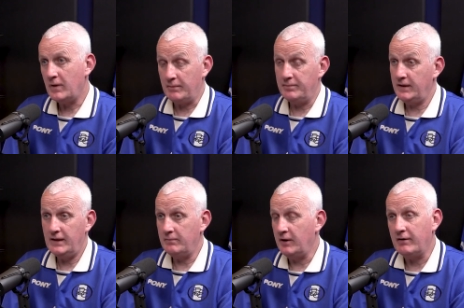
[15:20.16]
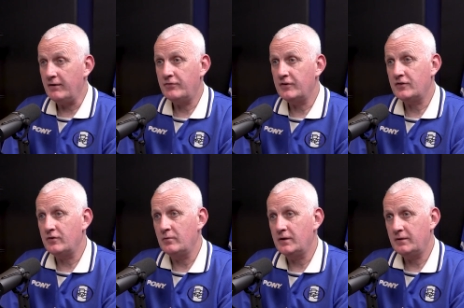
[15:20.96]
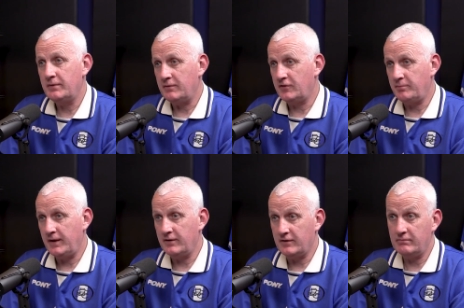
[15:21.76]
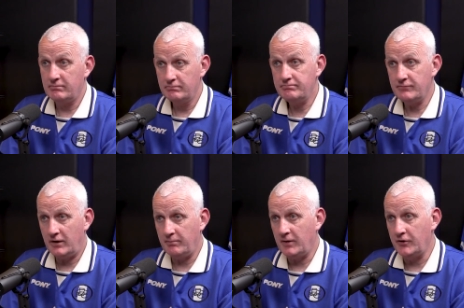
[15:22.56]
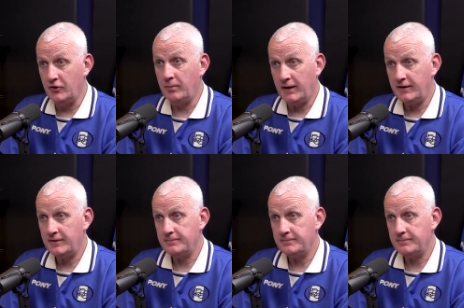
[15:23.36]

Well, it'd be great for us to be able to spend on new players.